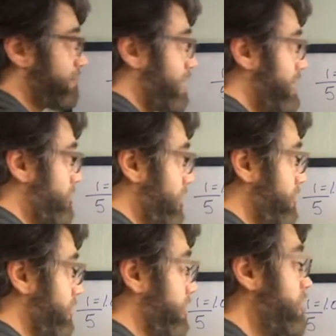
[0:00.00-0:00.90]
each
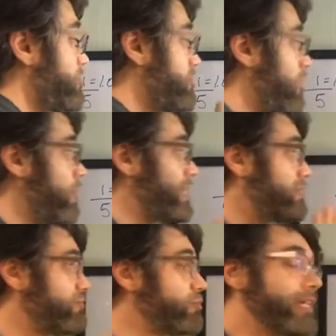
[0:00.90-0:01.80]
other. So it's
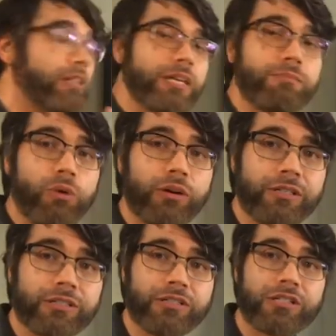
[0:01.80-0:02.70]
really
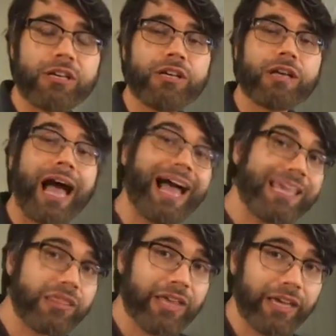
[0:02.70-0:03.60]
important, I
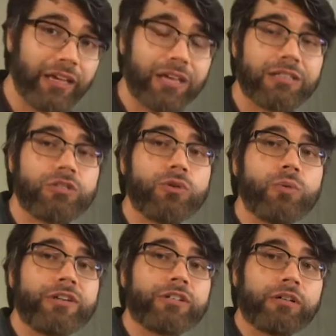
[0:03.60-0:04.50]
think, to
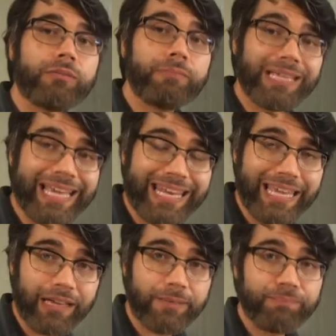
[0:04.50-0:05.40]
when you're
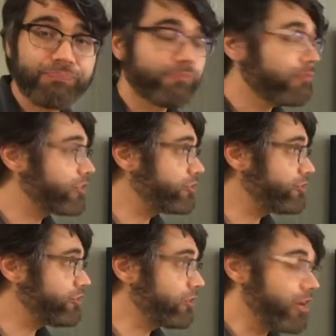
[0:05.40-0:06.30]
beginning to
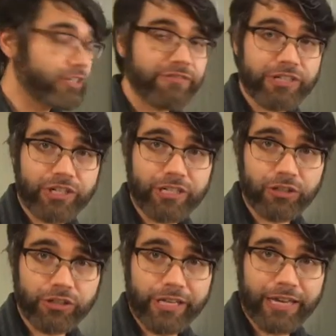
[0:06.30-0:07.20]
do long division and
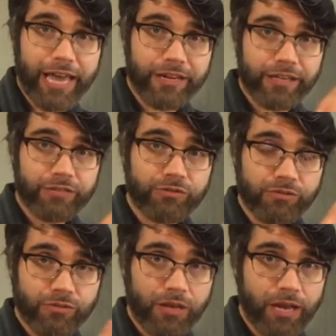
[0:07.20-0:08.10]
learning how to
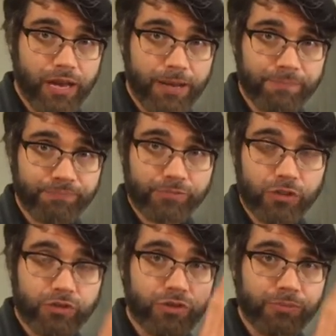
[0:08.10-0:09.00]

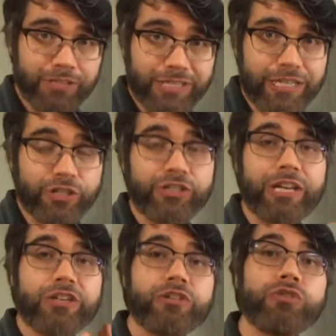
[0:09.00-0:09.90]
do the procedures, that
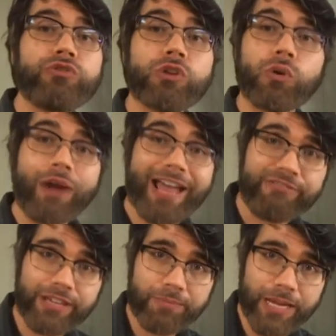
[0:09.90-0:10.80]
you use
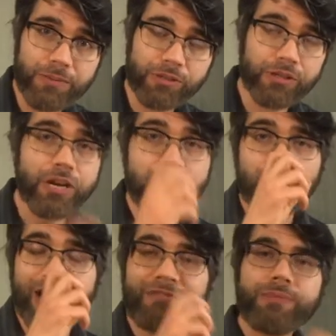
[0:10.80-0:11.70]
graphing paper.
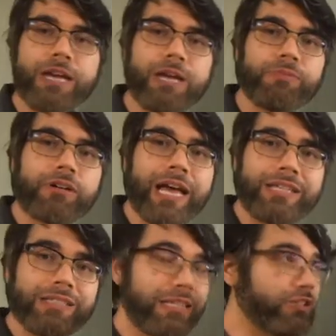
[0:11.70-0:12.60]
Graphing paper
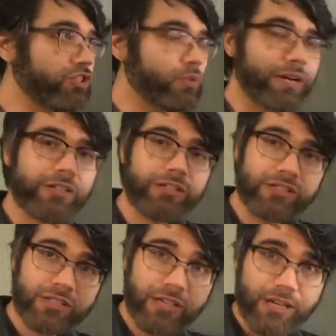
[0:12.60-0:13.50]
has these squares,
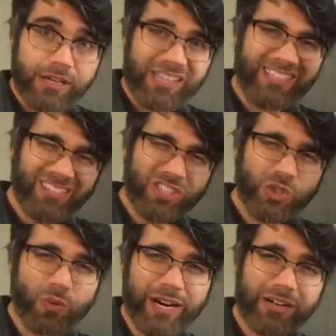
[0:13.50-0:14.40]
these little
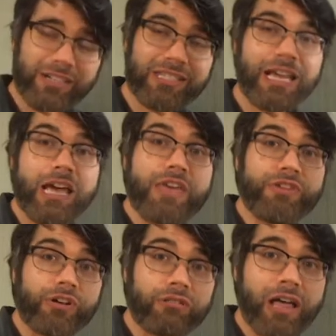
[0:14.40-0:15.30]
squares, and they're
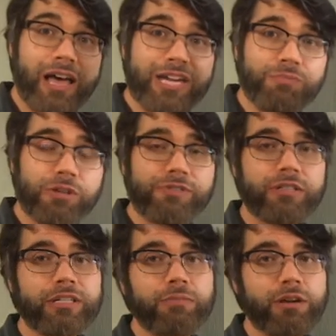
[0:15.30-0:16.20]
aligned
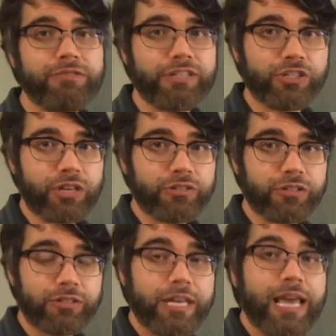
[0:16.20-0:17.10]
perfectly above each other.
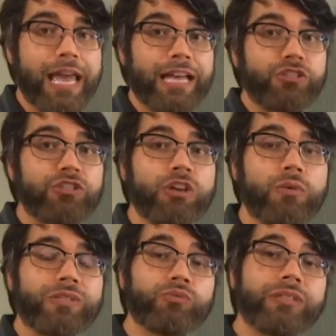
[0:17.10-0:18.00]
And so
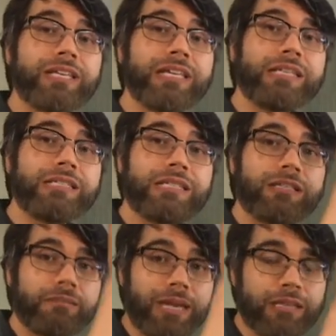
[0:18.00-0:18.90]
it's really easy to
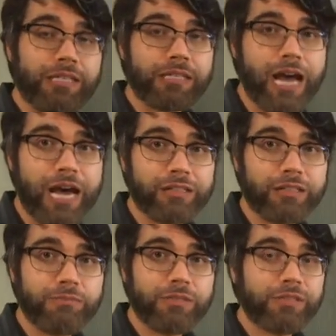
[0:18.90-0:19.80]
make these
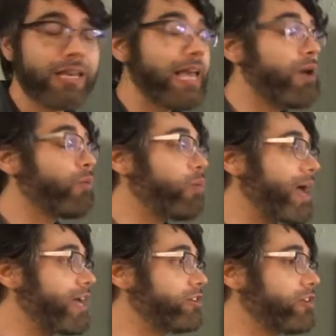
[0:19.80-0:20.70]
columns
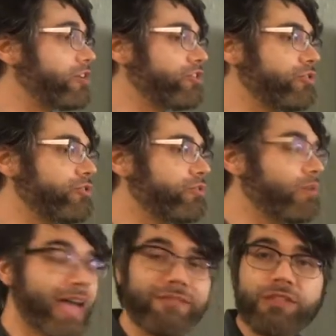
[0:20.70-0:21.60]
when you
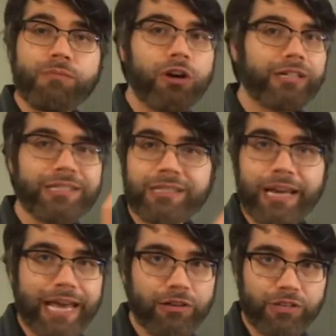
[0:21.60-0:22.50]
have them already set
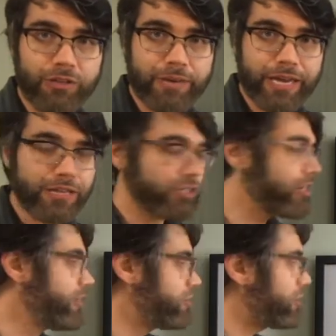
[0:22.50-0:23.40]
out on the page.
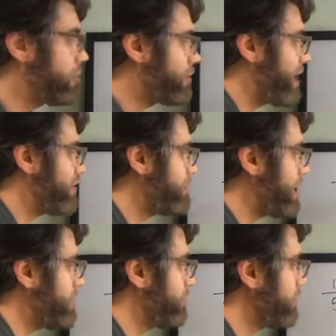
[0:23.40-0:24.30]
So graphing
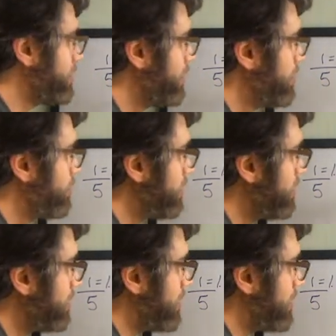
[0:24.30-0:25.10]
paper will